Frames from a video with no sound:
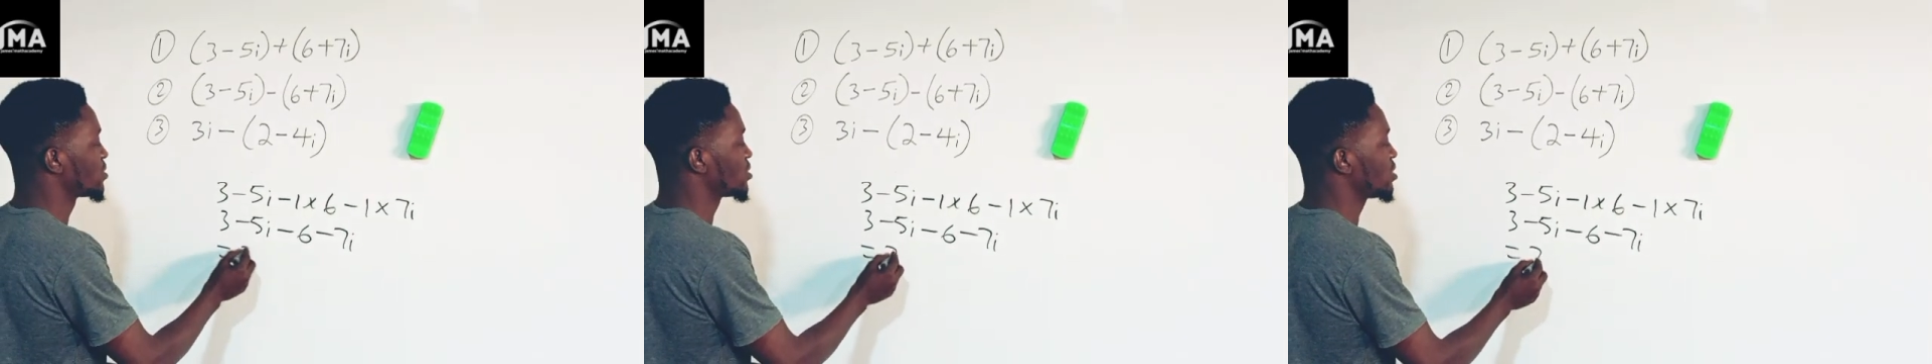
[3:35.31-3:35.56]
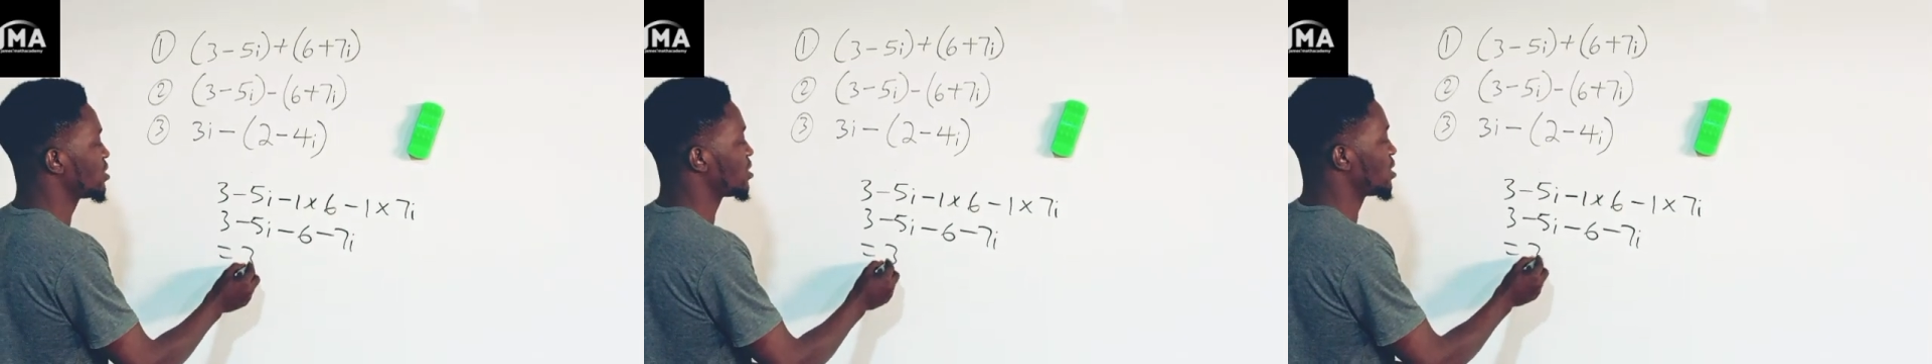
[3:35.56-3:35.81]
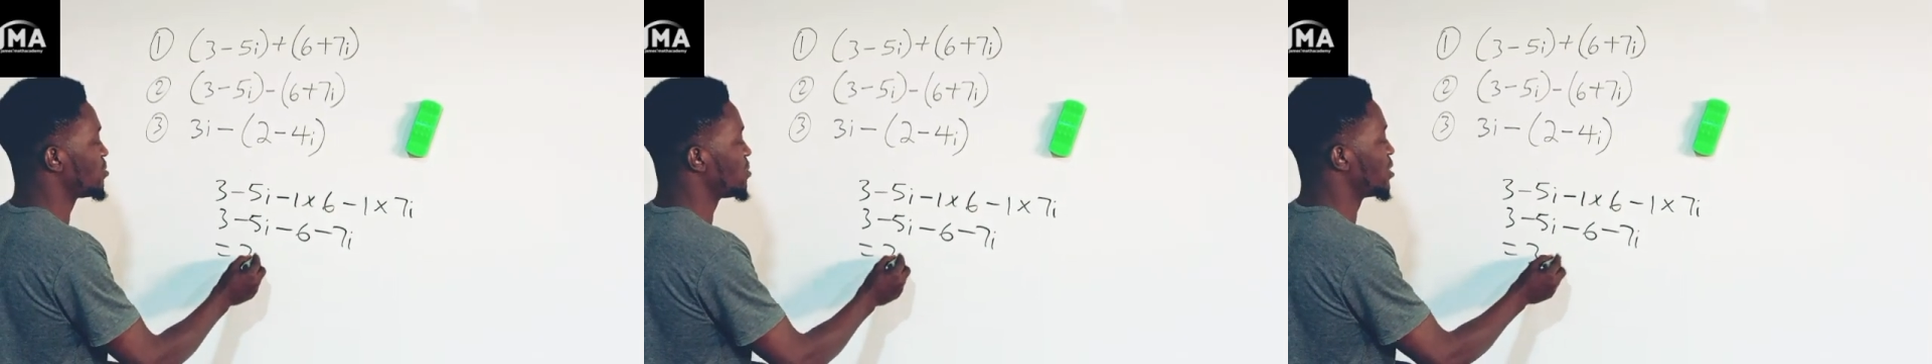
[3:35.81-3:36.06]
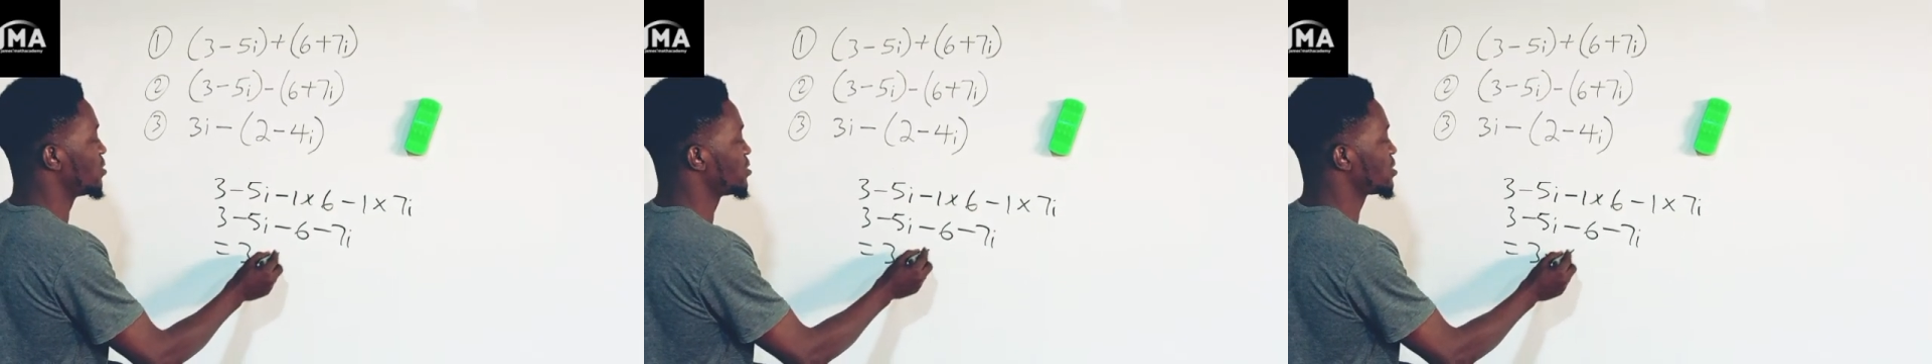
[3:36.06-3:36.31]
3
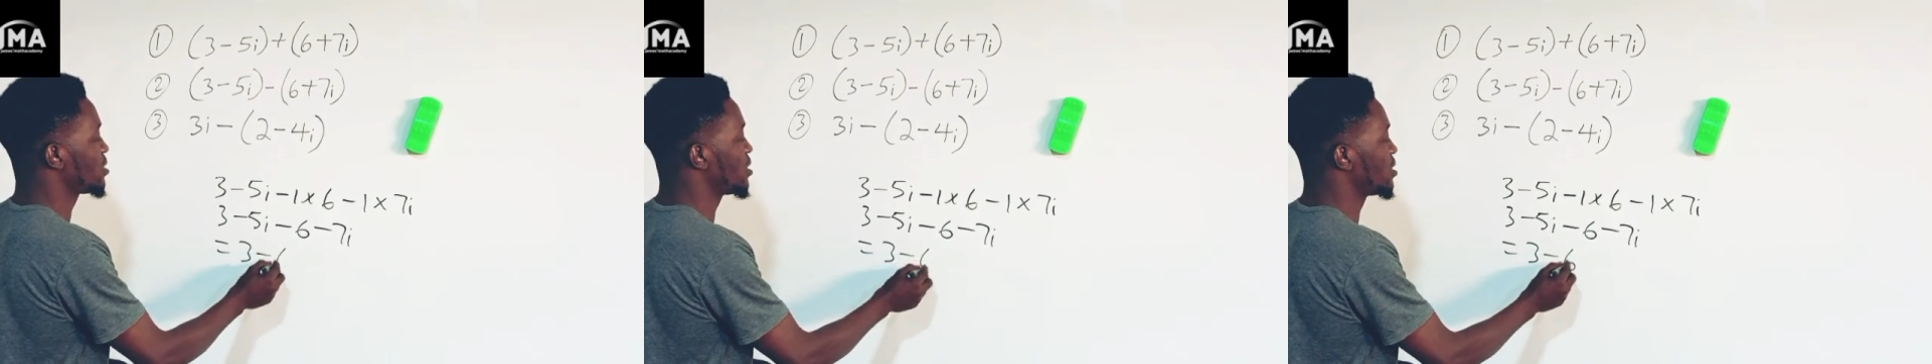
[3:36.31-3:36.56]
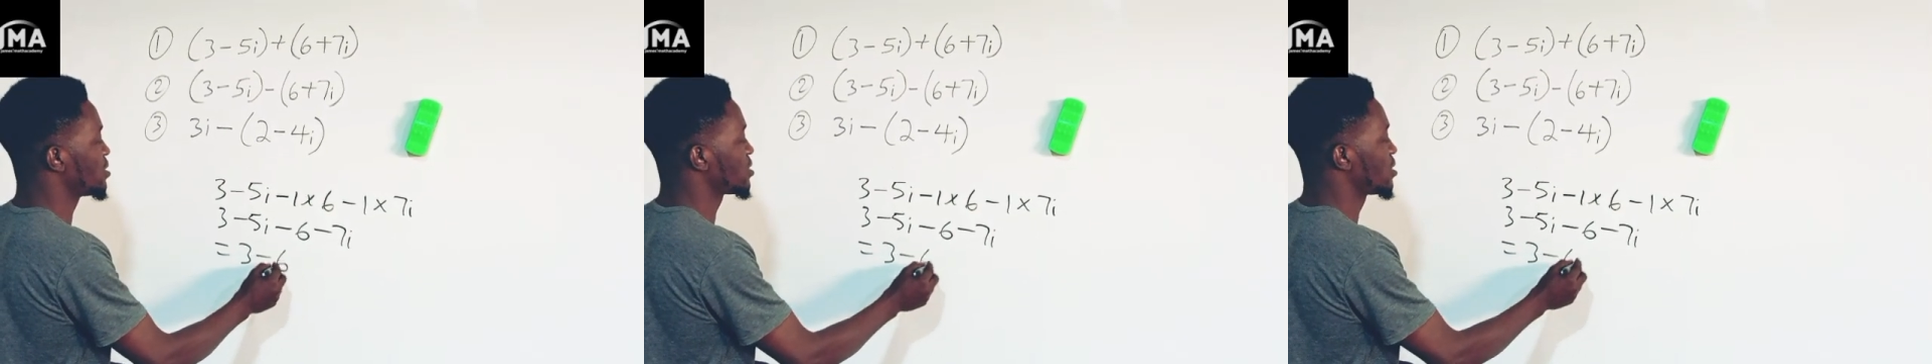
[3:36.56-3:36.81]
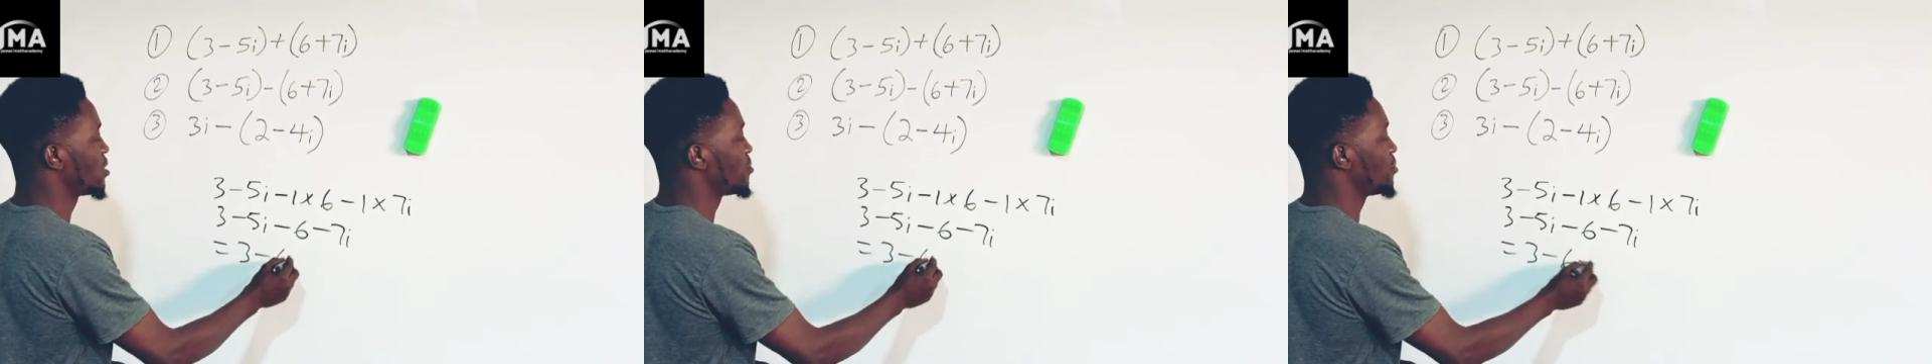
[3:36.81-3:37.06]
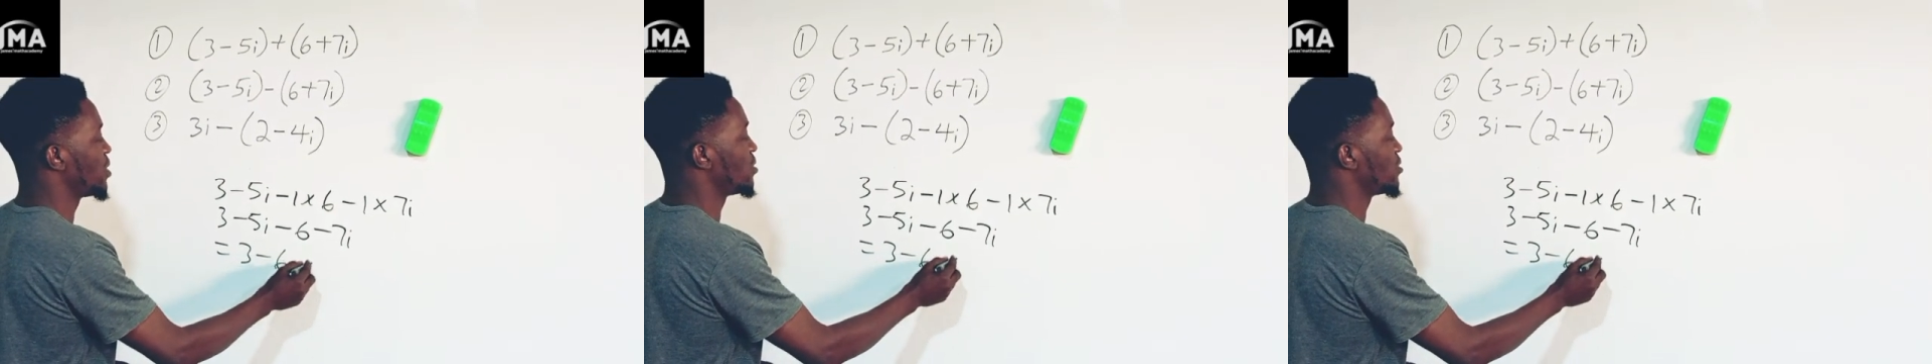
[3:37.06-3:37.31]
minus 6
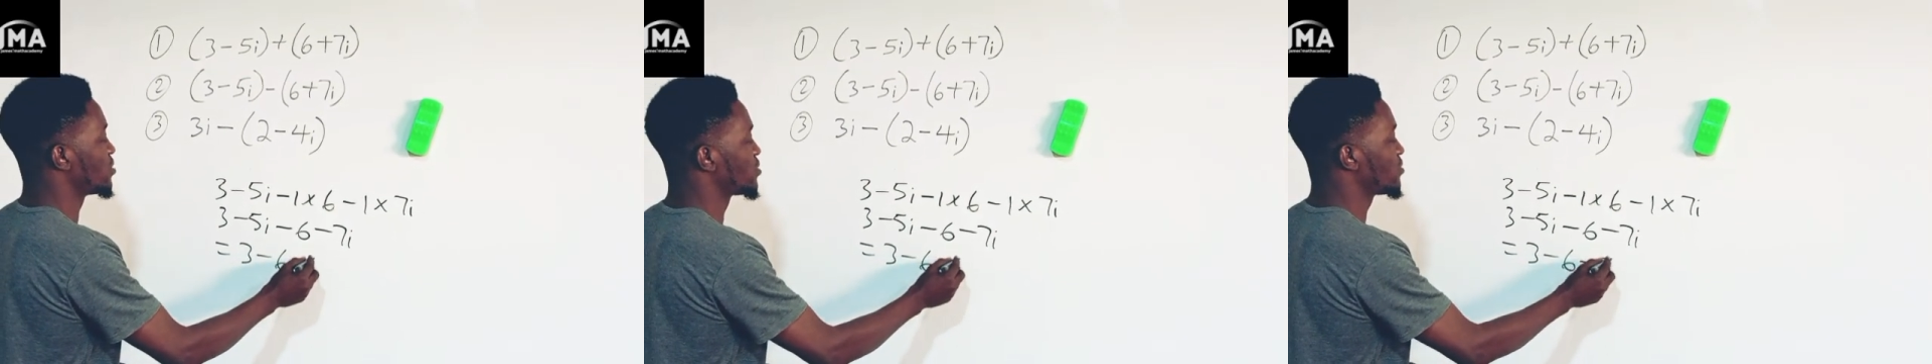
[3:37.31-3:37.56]
minus